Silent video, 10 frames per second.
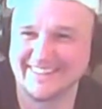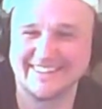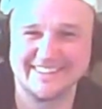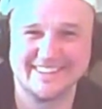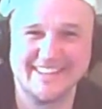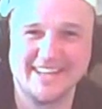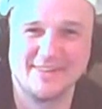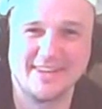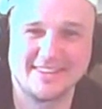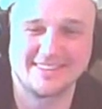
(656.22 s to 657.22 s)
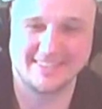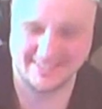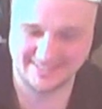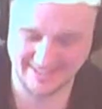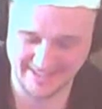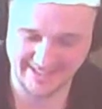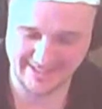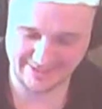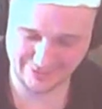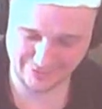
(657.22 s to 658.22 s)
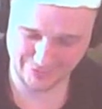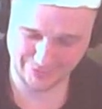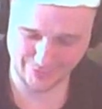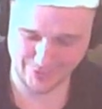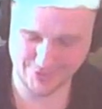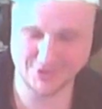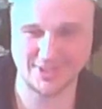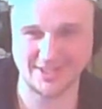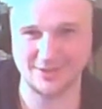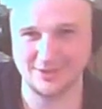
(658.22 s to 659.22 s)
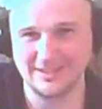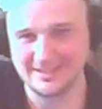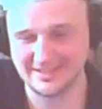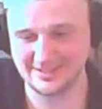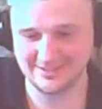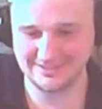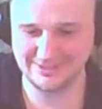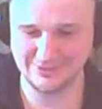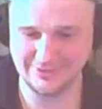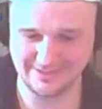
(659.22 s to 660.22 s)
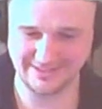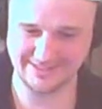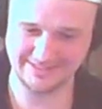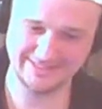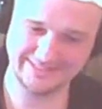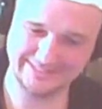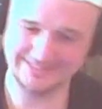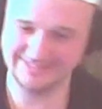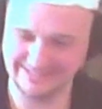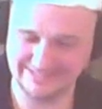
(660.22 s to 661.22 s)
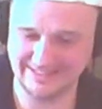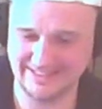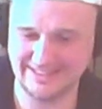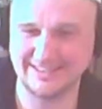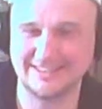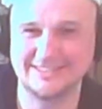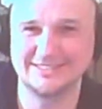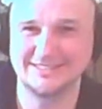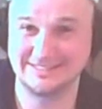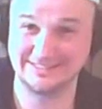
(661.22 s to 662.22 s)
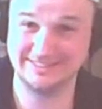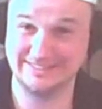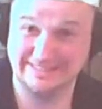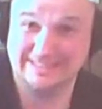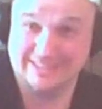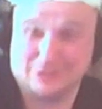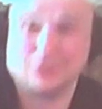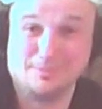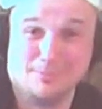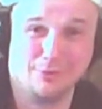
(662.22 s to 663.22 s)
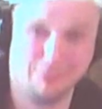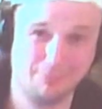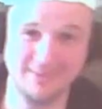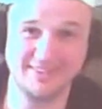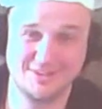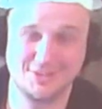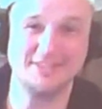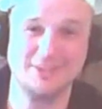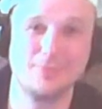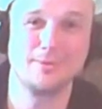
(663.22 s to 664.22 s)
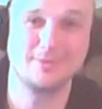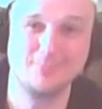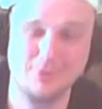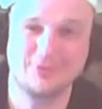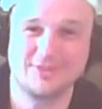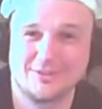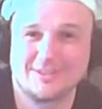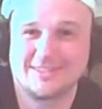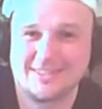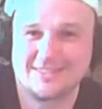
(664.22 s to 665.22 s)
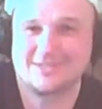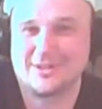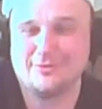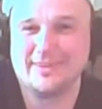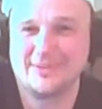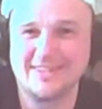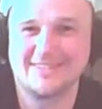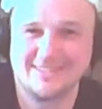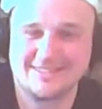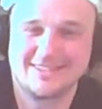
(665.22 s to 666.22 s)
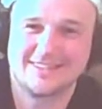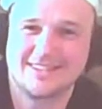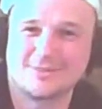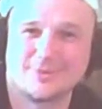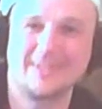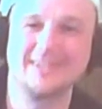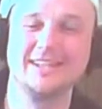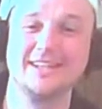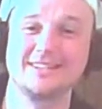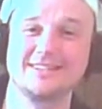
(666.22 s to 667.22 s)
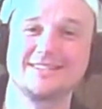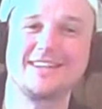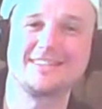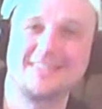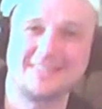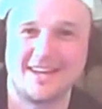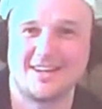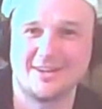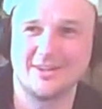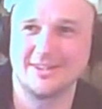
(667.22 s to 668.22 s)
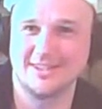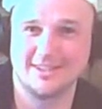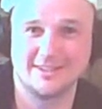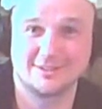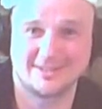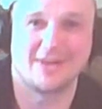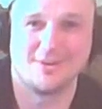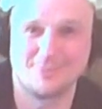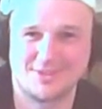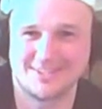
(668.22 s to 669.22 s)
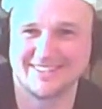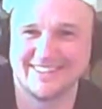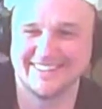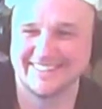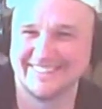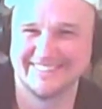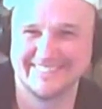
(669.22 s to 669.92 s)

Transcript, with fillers: in and and to to watch the shadow, you, you need uh, uh, this shouldn't move, but this chicken always moves, so that drove me crazy, and so that's why this got that got a, a scaring chicken. You know?